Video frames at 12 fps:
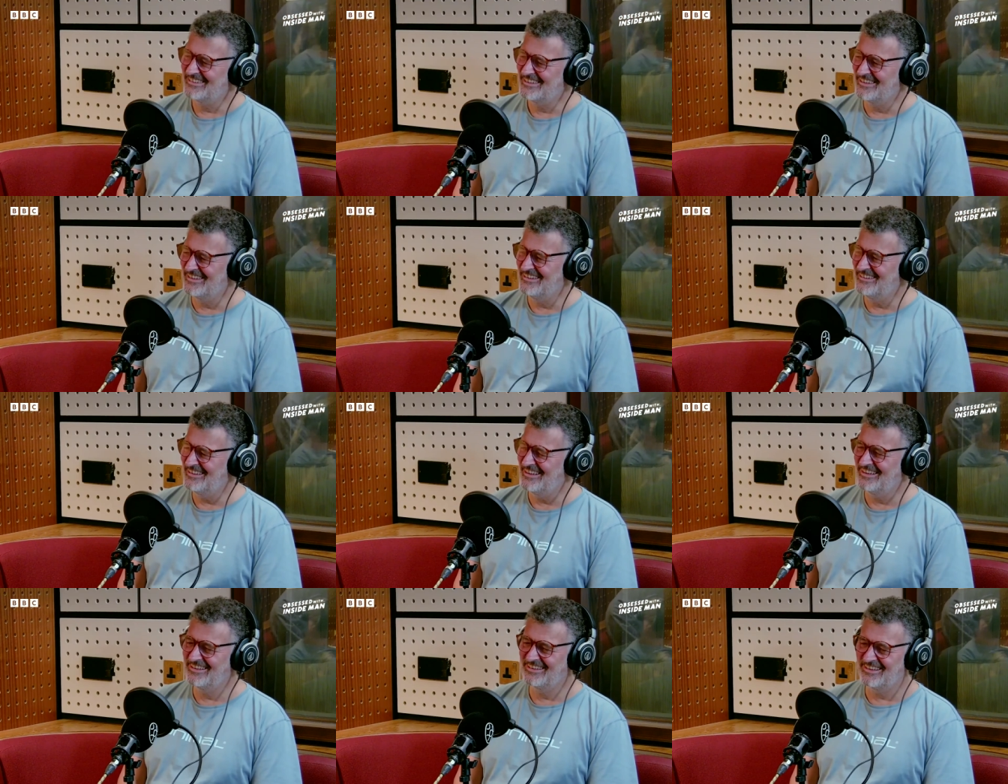you know,
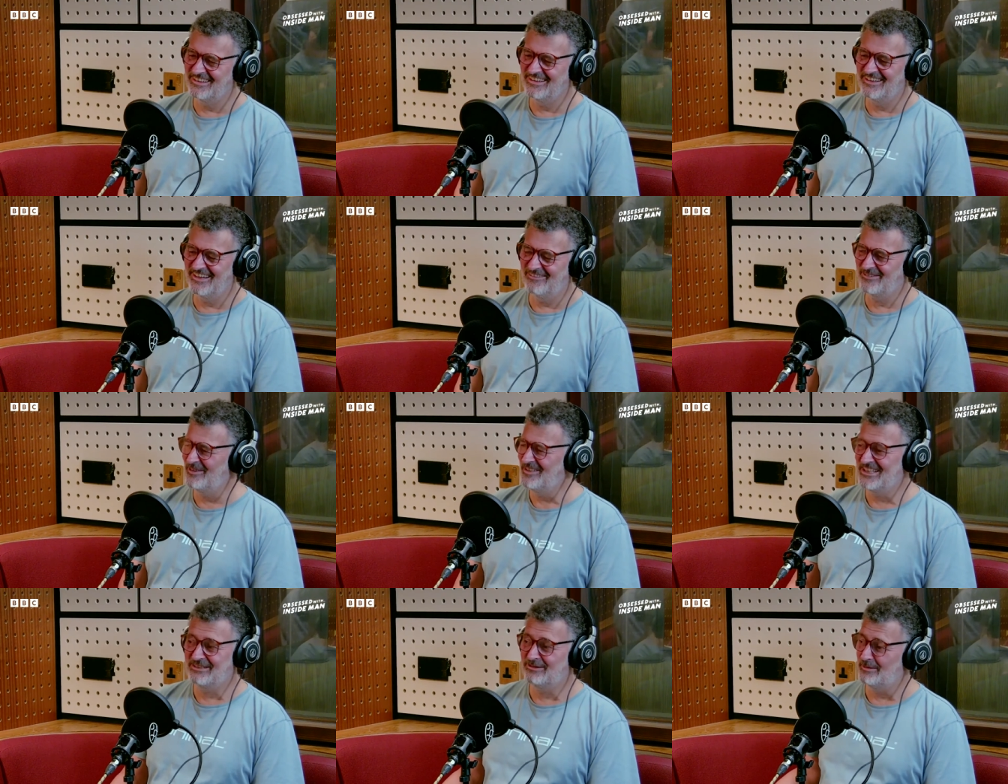and I've got
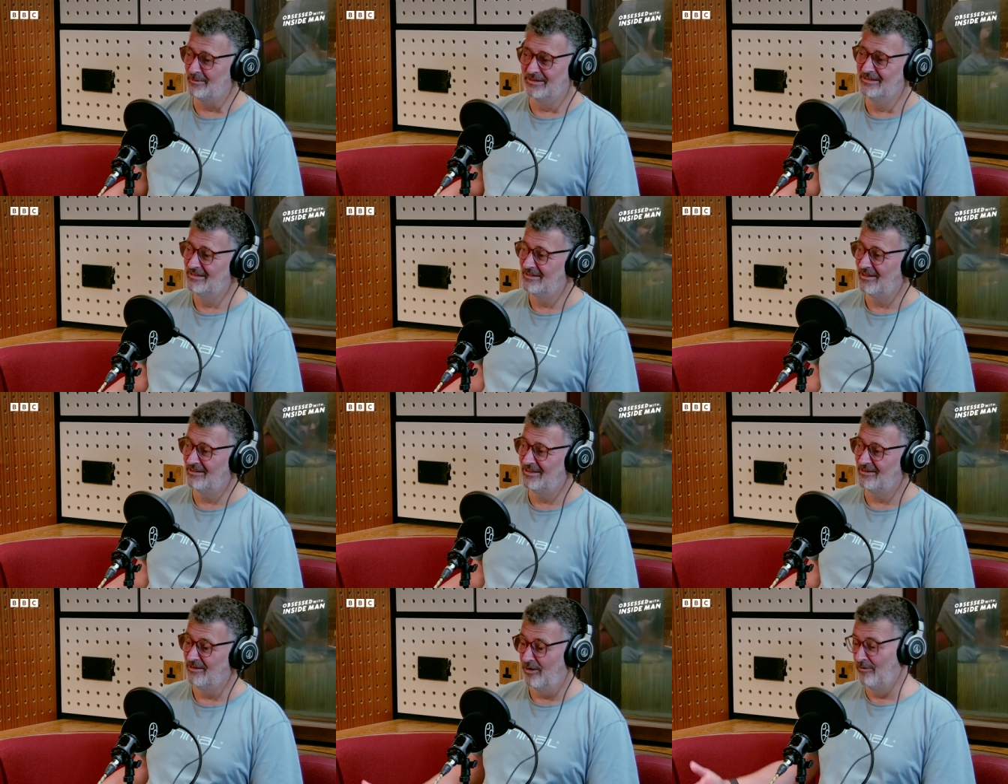the equipment.
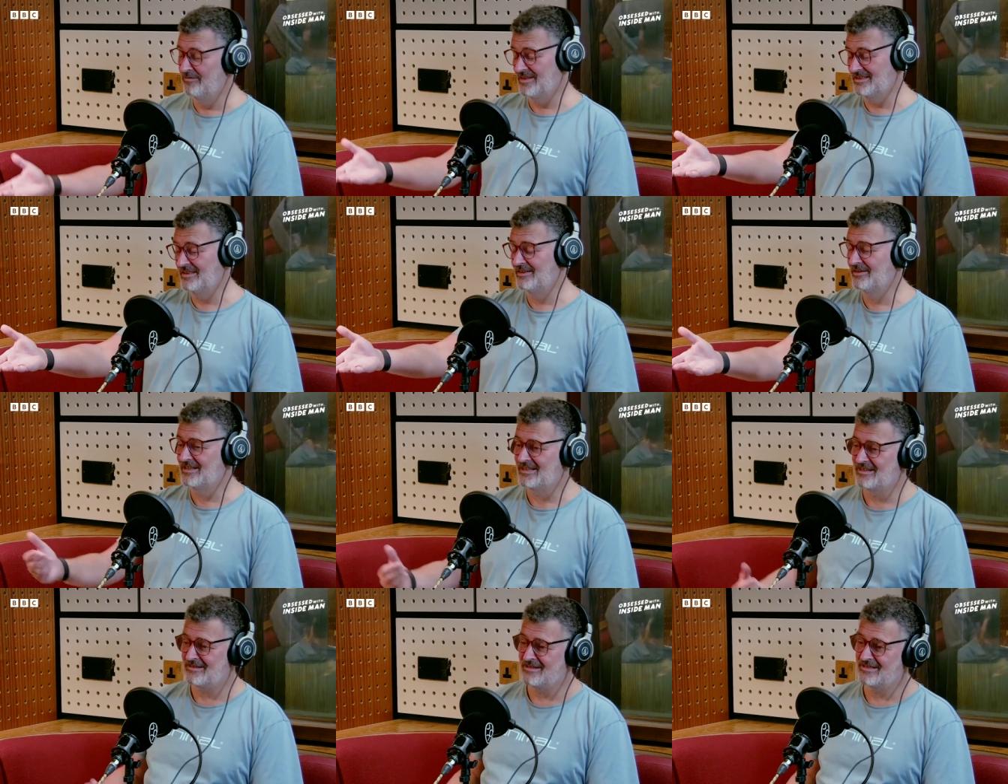You know, obviously, according
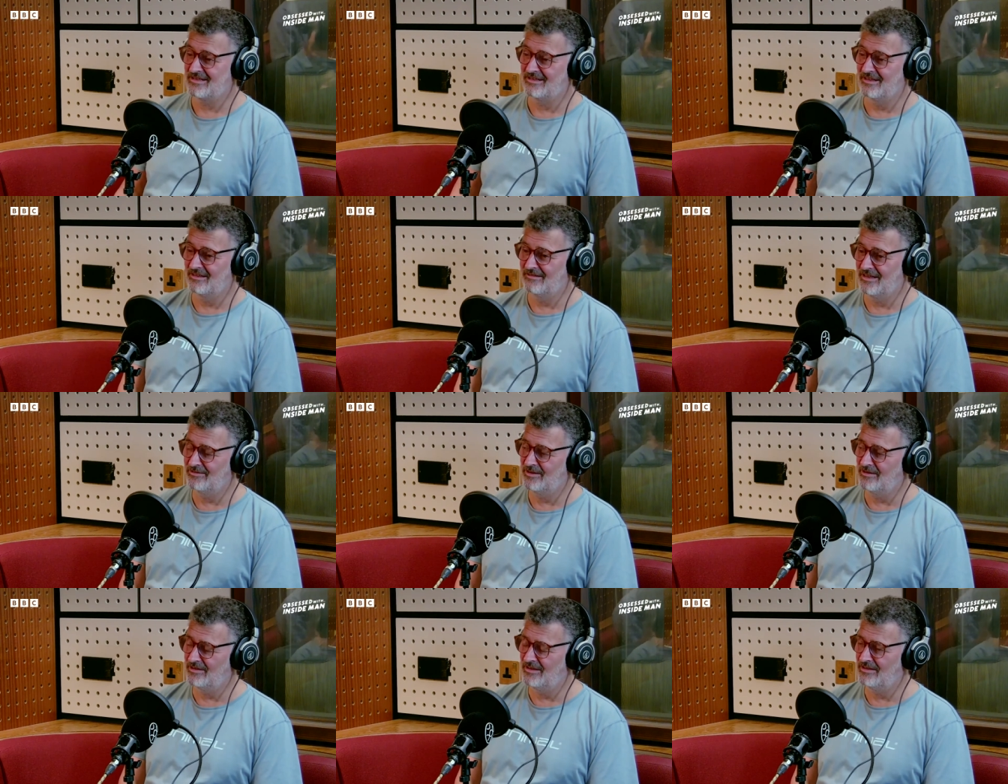to this scenario, I've
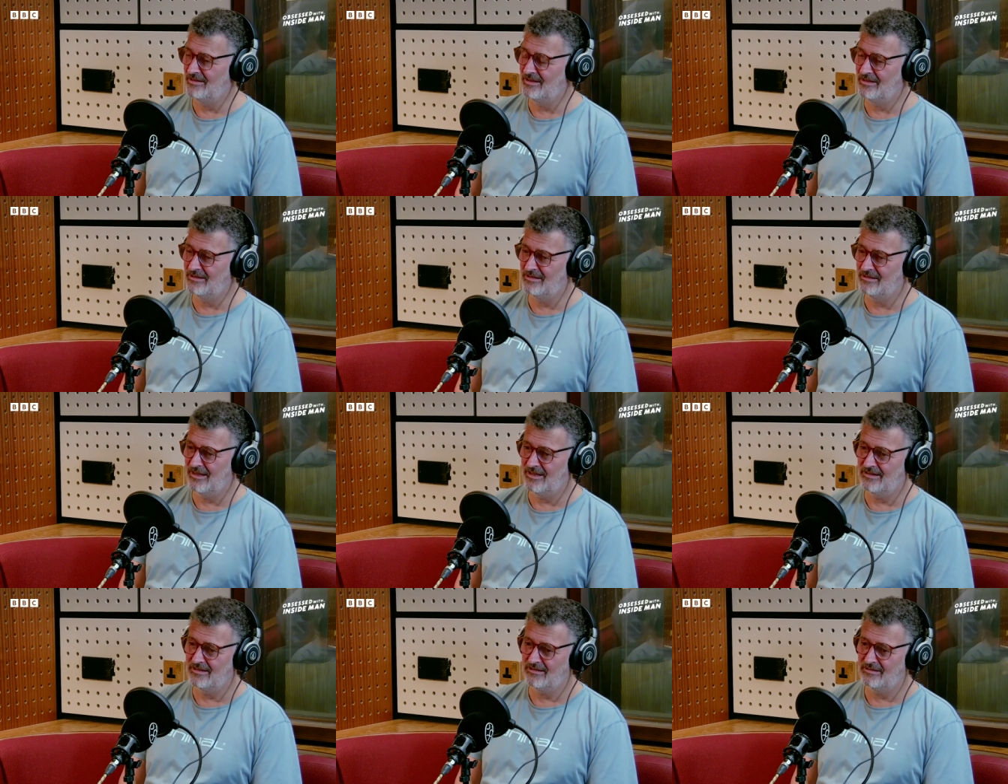got the
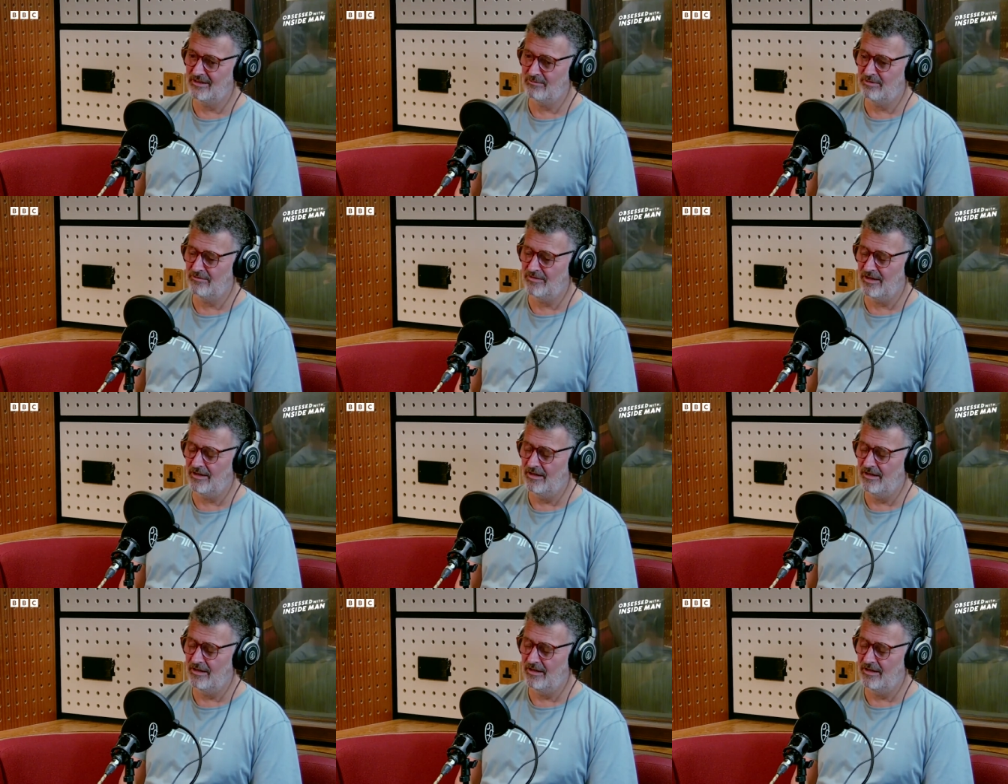leg liquefier.